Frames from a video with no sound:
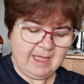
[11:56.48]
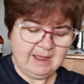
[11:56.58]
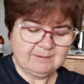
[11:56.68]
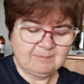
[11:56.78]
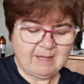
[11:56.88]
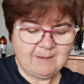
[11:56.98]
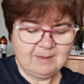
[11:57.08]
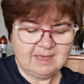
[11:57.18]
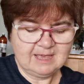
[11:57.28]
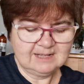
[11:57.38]
And
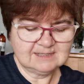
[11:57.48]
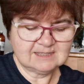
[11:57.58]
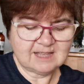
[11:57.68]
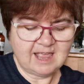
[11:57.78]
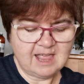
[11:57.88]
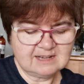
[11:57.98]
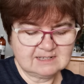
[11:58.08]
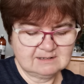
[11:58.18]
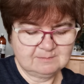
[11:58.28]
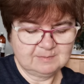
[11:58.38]
maybe it's
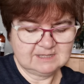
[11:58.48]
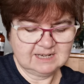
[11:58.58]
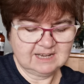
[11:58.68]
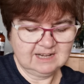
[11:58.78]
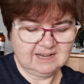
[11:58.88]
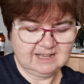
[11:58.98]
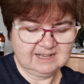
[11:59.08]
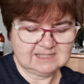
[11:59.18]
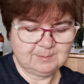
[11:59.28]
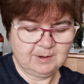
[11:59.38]
that particular
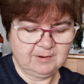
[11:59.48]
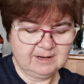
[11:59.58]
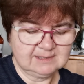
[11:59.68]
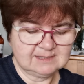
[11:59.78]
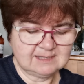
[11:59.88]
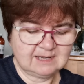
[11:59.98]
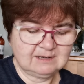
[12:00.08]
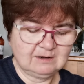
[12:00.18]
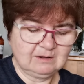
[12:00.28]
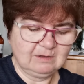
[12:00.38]
experience that